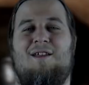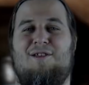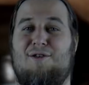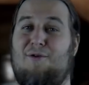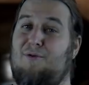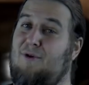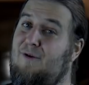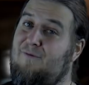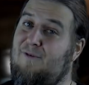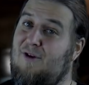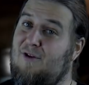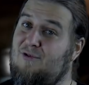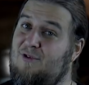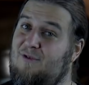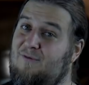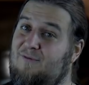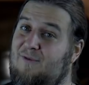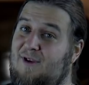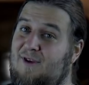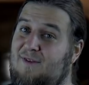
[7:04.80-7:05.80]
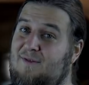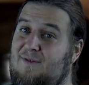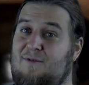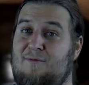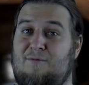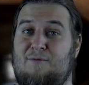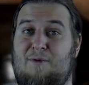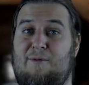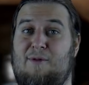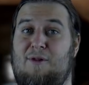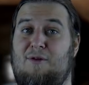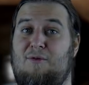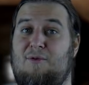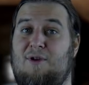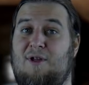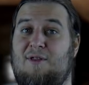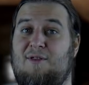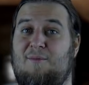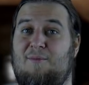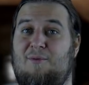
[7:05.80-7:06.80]
In the refreshing phase, we will
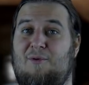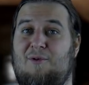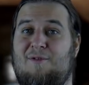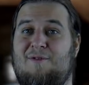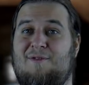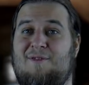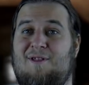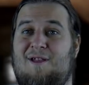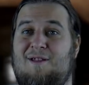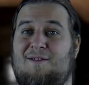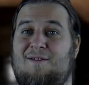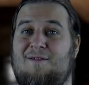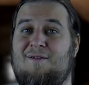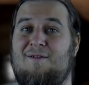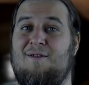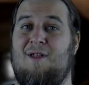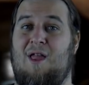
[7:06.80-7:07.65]
look at the board state